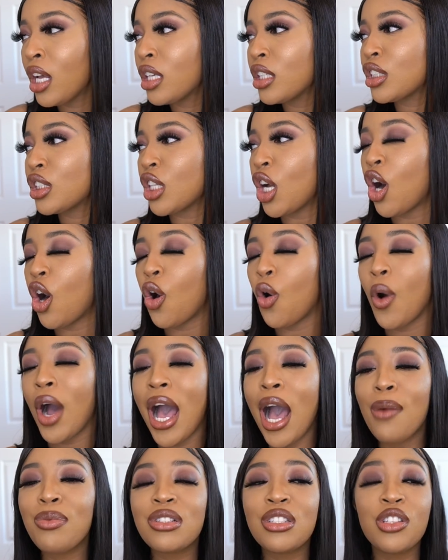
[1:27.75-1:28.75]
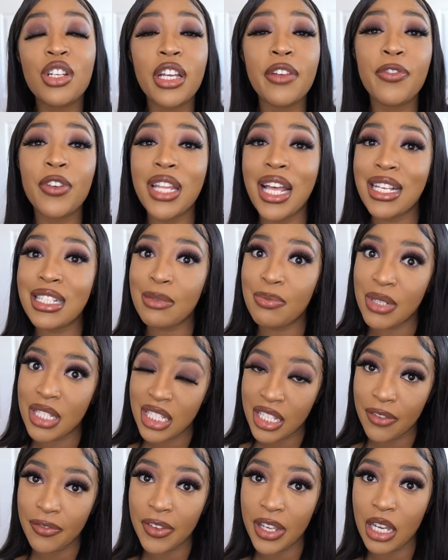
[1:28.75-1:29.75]
So I was looking for that
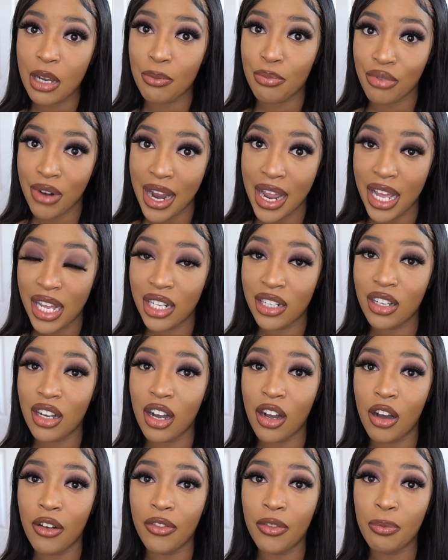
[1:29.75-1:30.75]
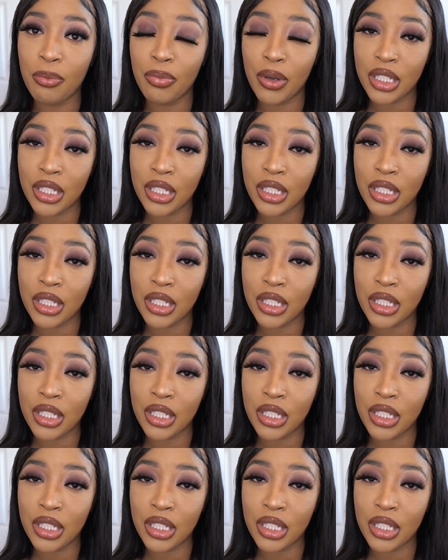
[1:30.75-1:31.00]
specific brand of